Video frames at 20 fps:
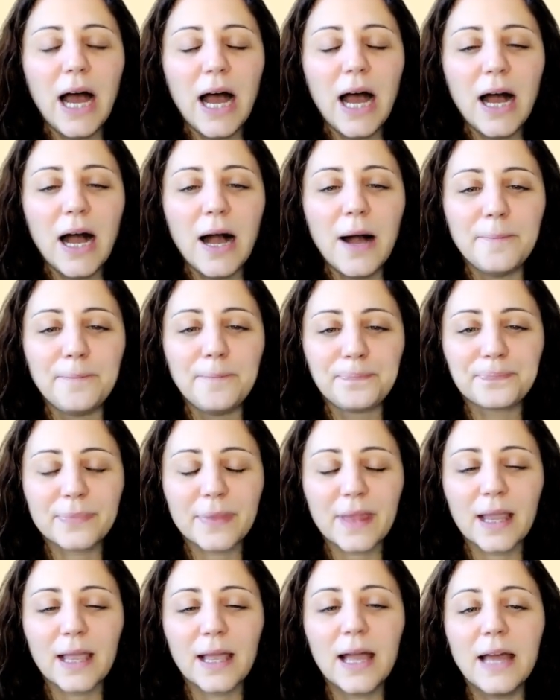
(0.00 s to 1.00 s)
kind
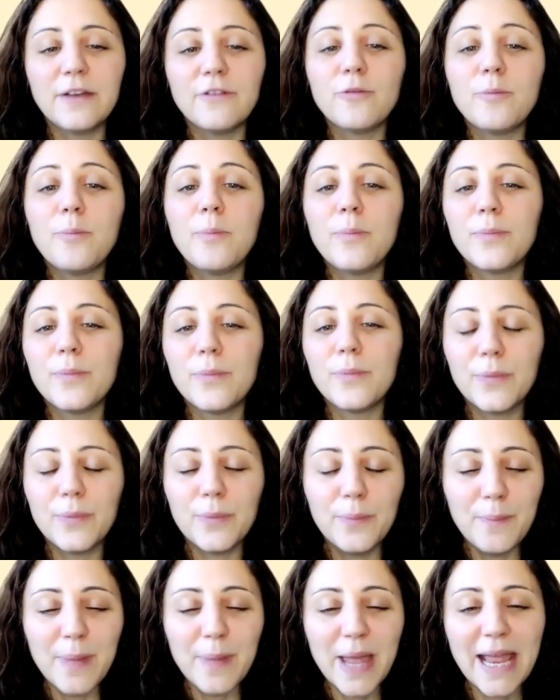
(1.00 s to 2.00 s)
of
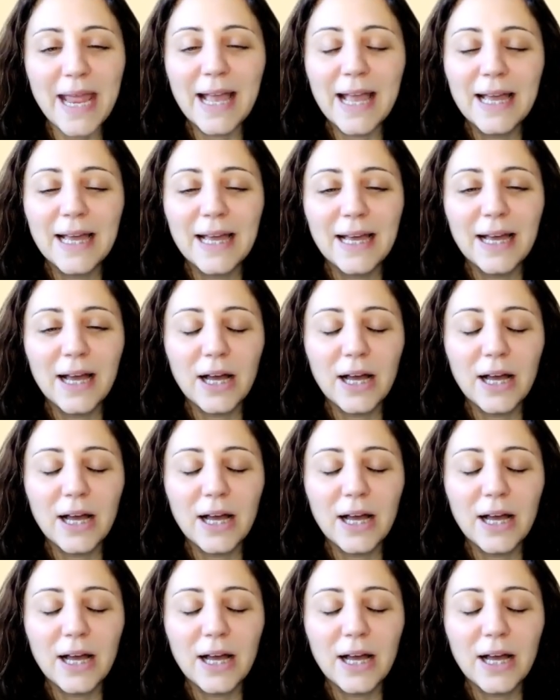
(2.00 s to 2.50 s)
make